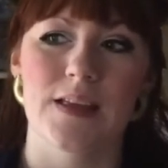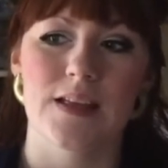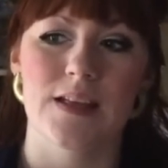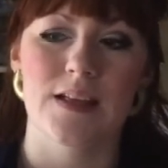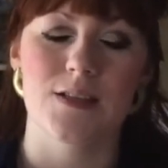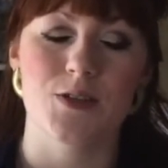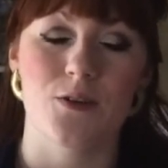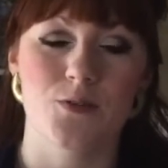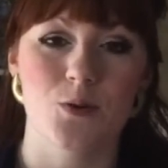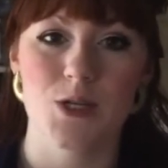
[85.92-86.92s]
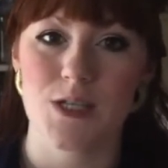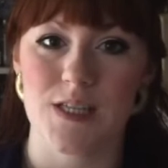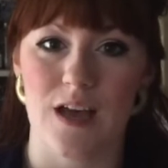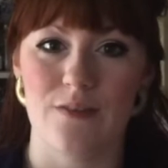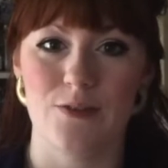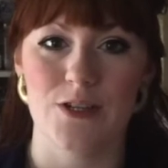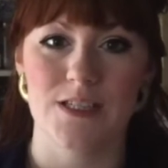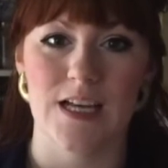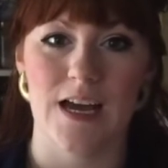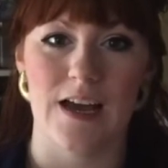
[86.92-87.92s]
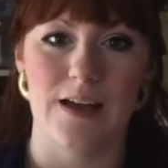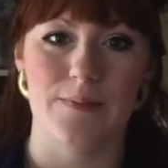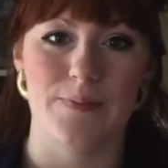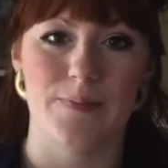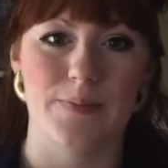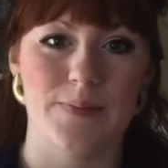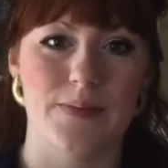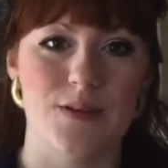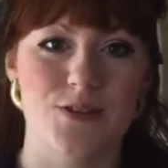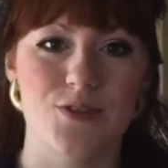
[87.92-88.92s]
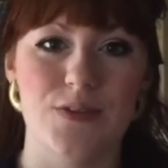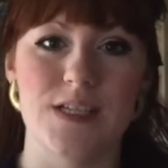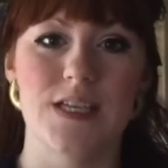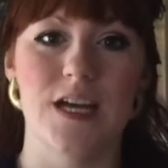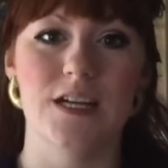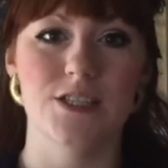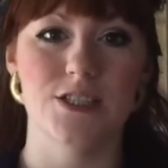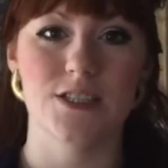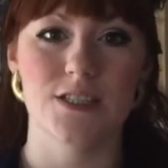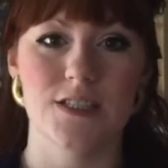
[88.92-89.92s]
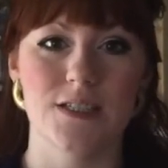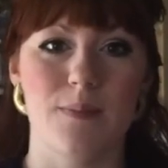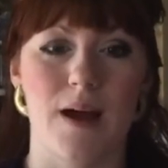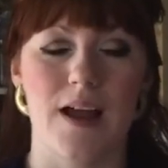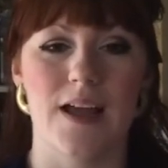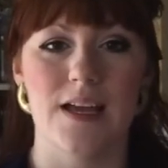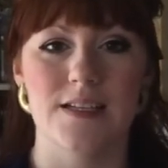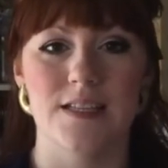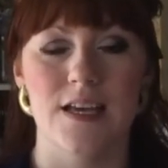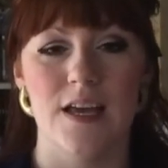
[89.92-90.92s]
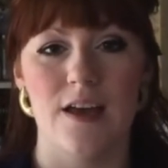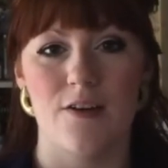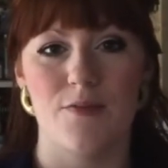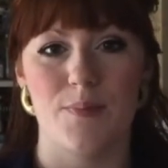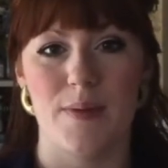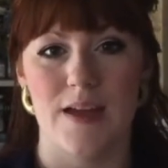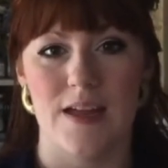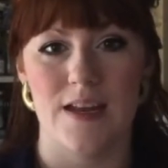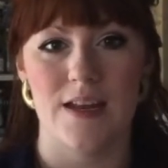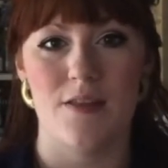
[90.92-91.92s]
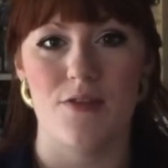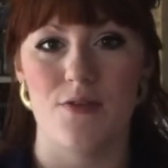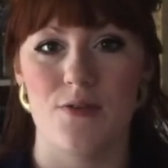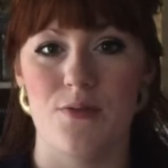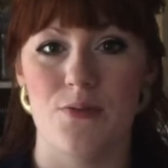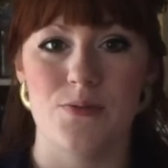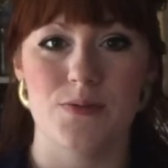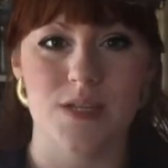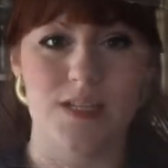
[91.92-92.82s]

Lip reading: The sort of sources that I've looked at to research these markings have been through studying